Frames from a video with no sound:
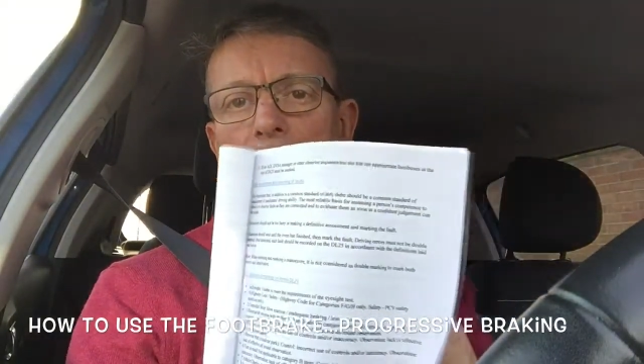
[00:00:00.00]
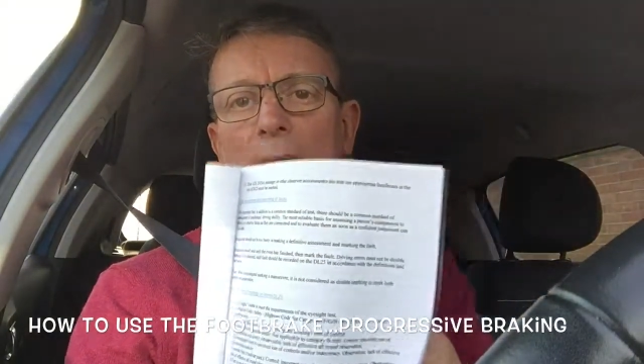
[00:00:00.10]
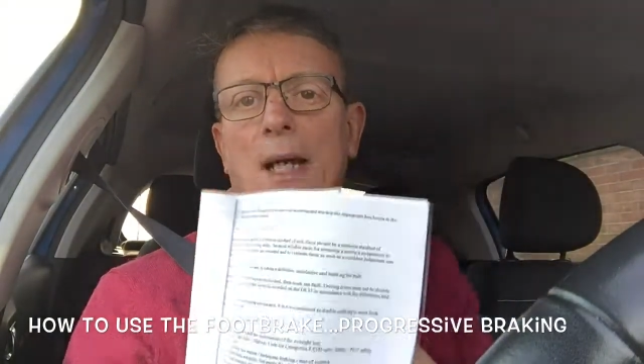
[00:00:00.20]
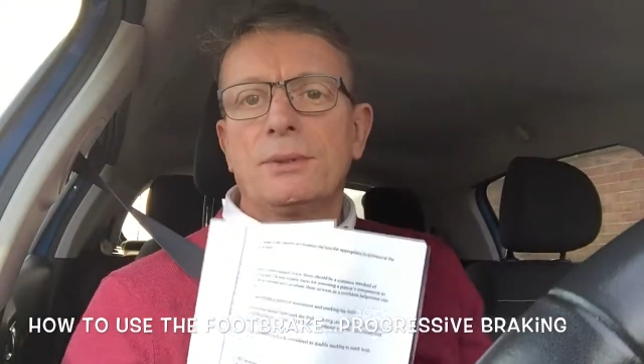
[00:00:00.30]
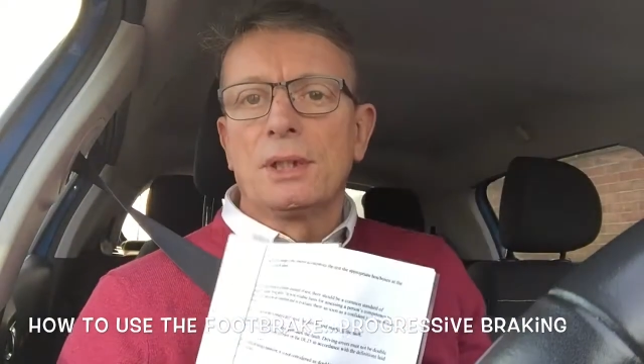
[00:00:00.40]

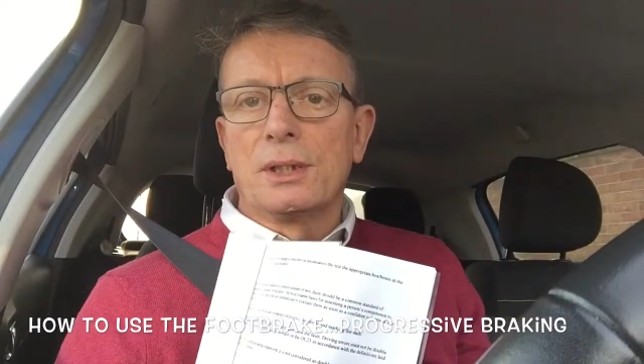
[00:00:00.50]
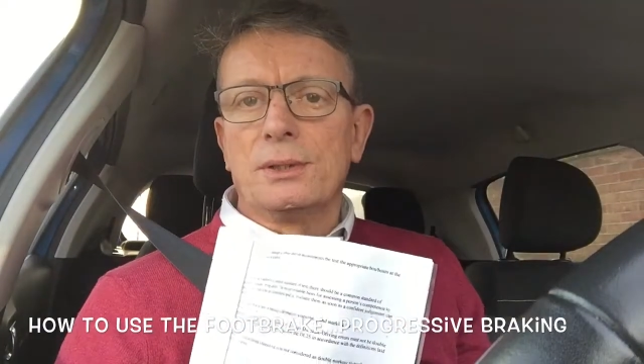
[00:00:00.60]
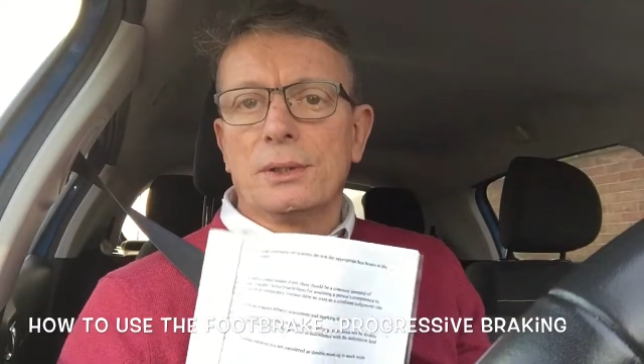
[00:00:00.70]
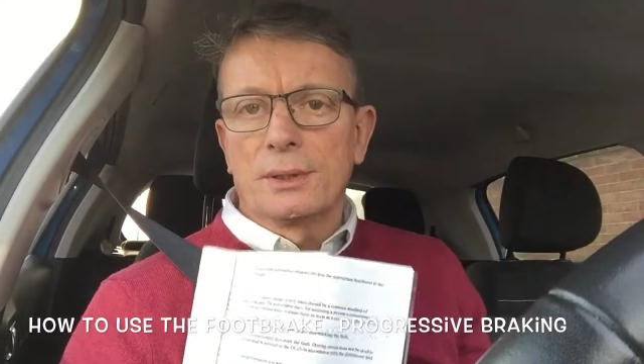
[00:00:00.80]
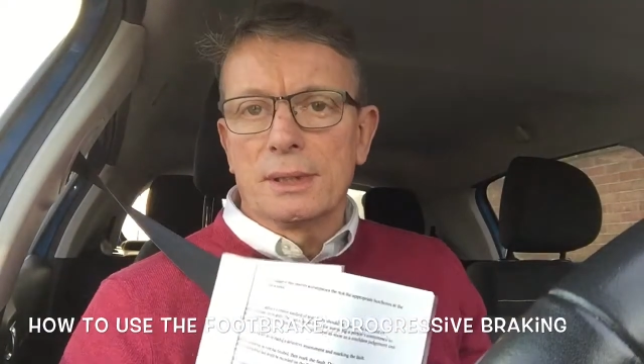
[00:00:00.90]
how to
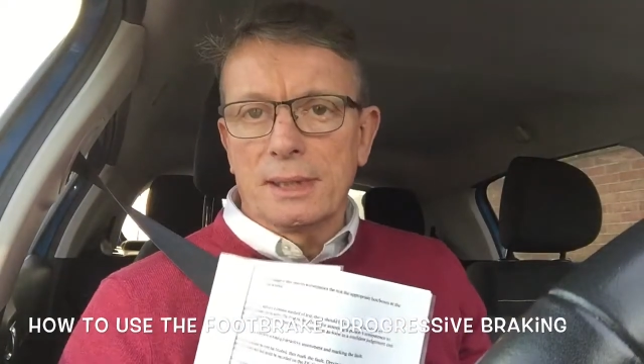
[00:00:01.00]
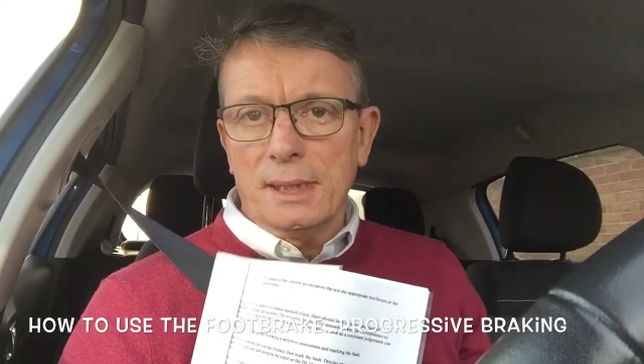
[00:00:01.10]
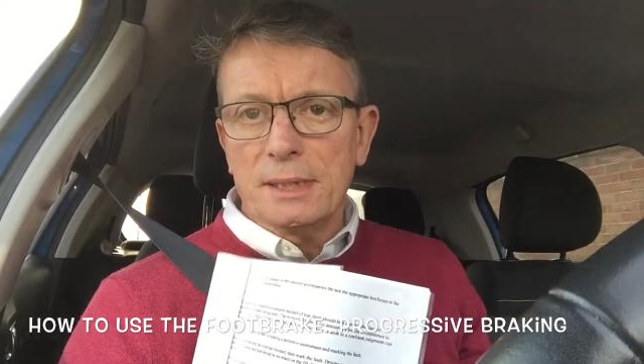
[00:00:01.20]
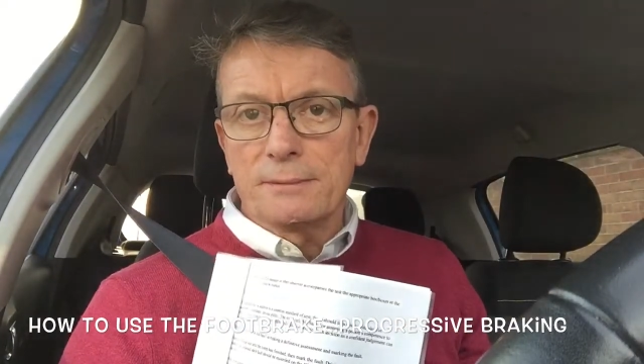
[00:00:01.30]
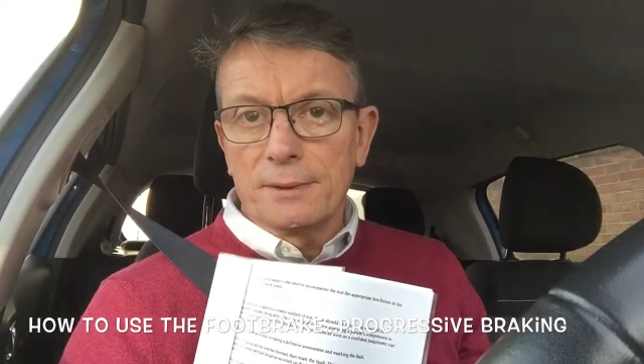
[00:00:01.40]
conduct the
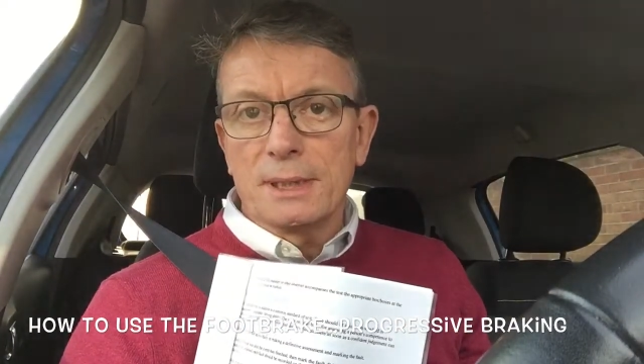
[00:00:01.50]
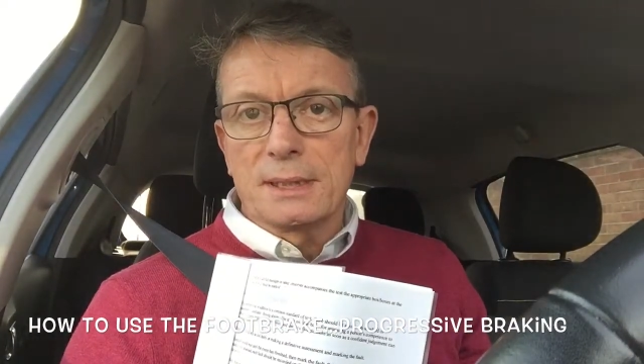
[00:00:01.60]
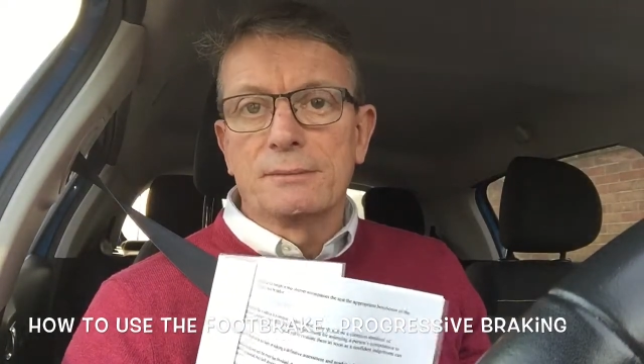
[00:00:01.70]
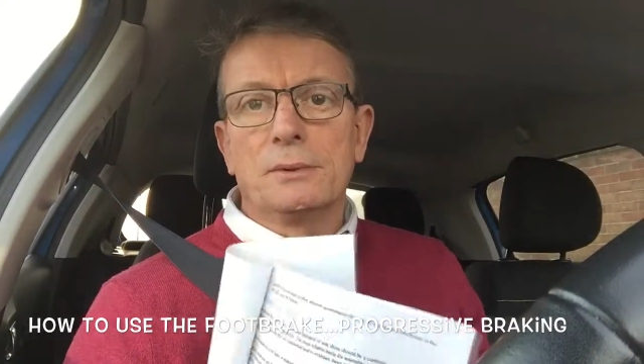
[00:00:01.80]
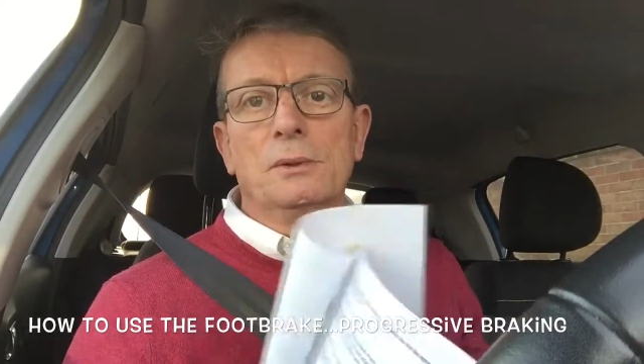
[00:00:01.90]
test
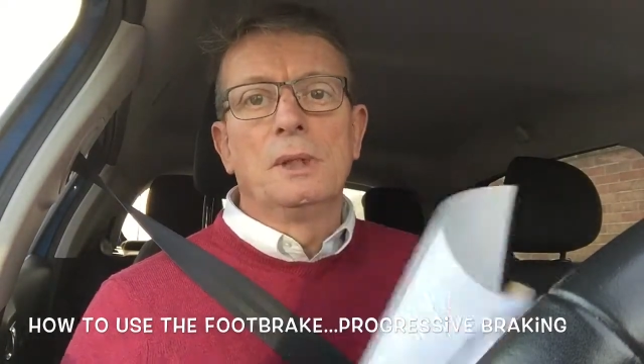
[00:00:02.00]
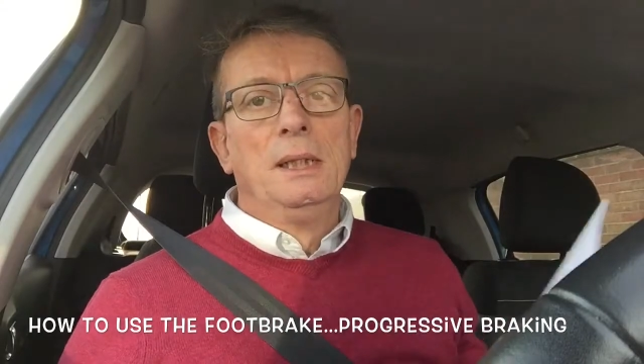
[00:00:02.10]
first of all,